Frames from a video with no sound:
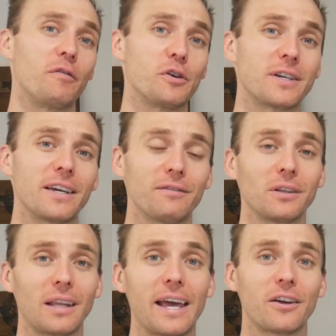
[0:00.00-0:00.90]
If you give a
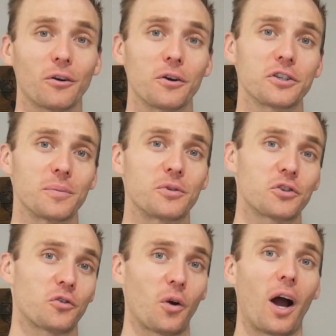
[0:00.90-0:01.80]
like or a
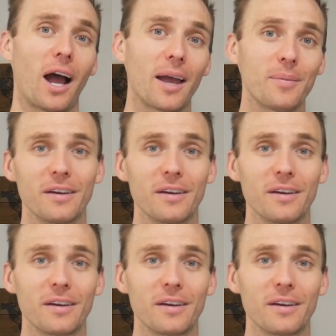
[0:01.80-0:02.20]
subscribe,